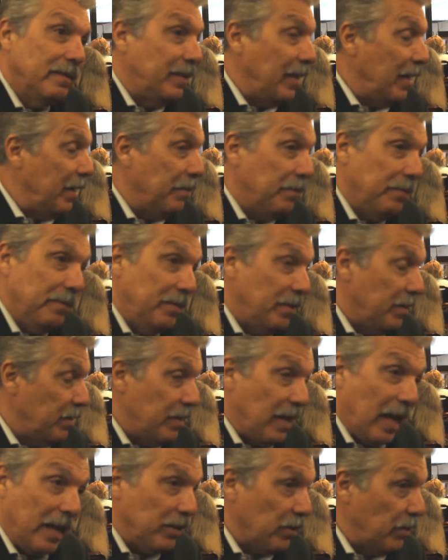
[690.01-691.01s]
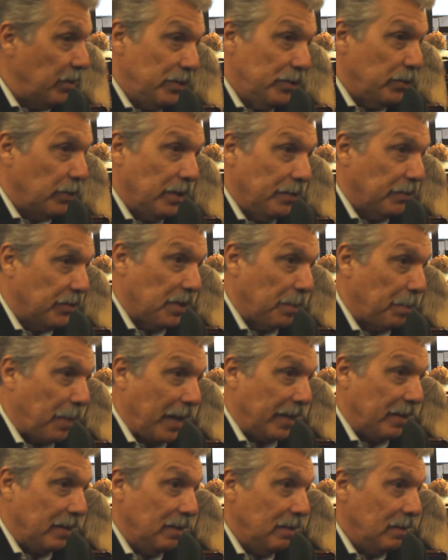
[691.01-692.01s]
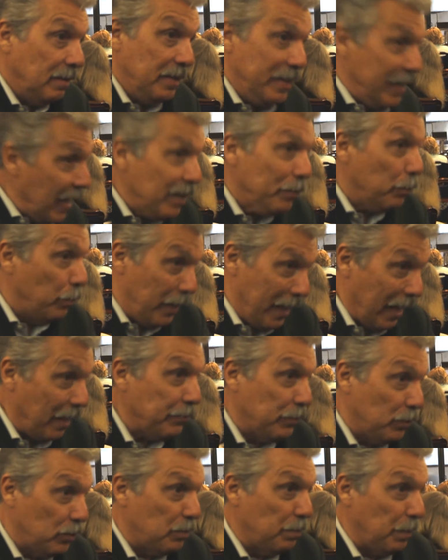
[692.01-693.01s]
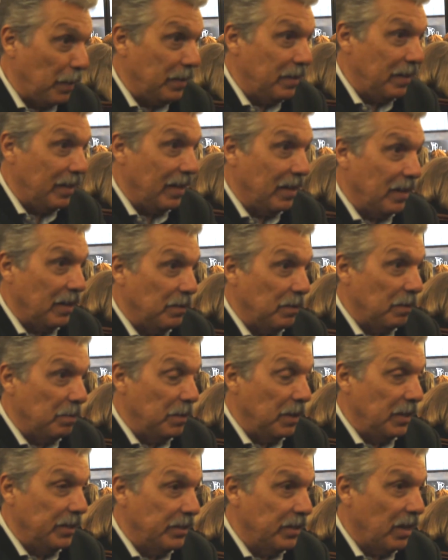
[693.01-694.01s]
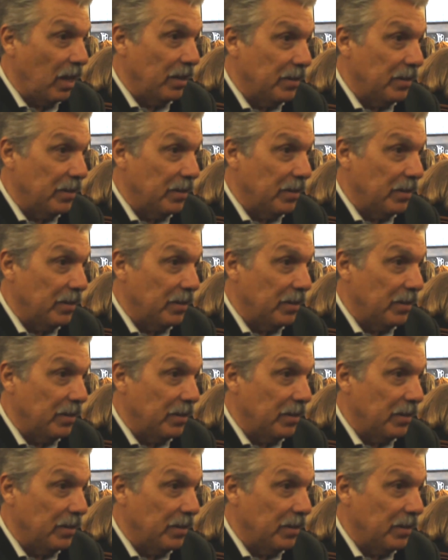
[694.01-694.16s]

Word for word: they're, they're not going to give us a patent, yet we have to spend the $800 million.